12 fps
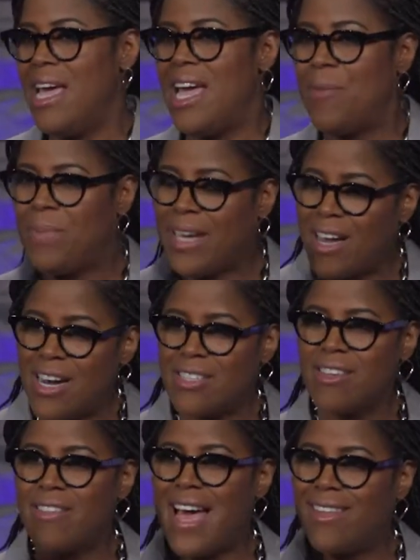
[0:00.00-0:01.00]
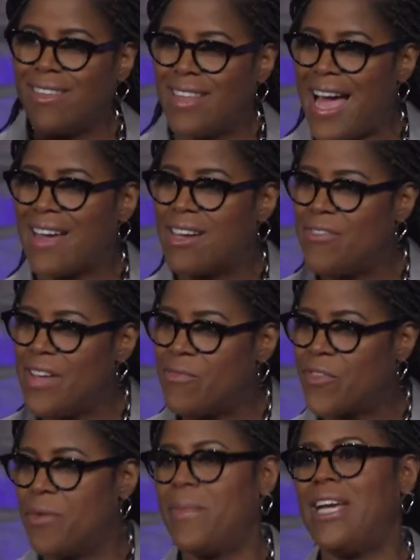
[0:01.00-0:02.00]
And because of that lack of
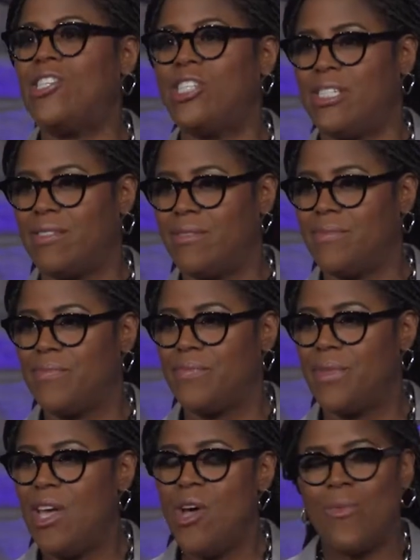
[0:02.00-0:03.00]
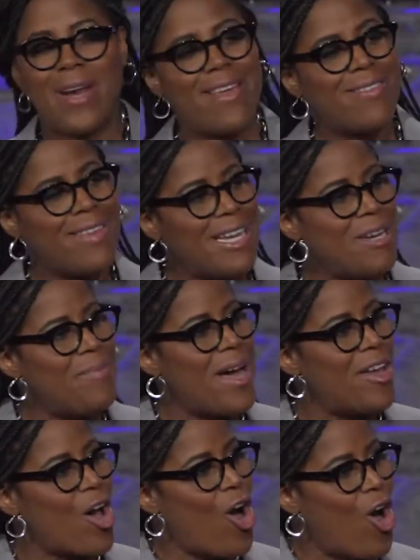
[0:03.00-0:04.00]
information, when I think
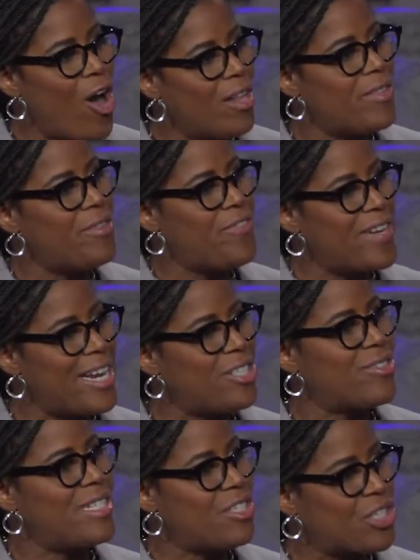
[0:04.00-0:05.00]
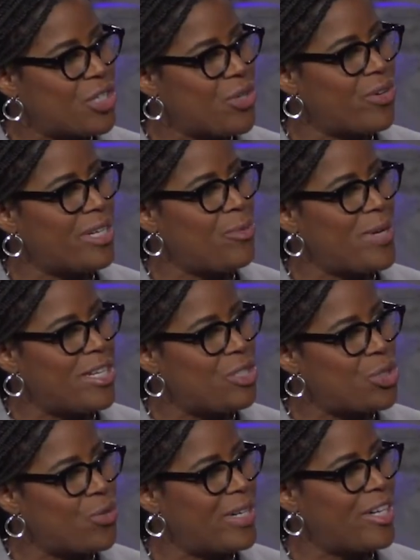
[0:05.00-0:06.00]
about all of the financial insecurity we
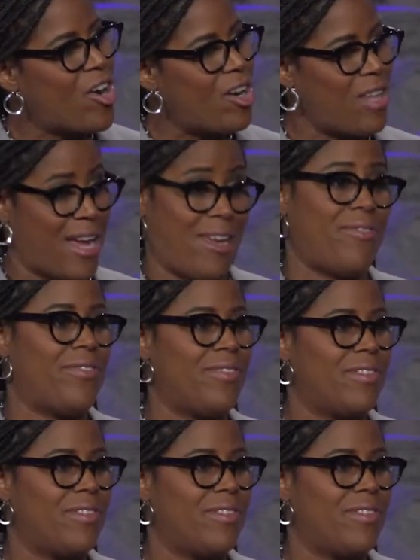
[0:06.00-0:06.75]
endured in our life,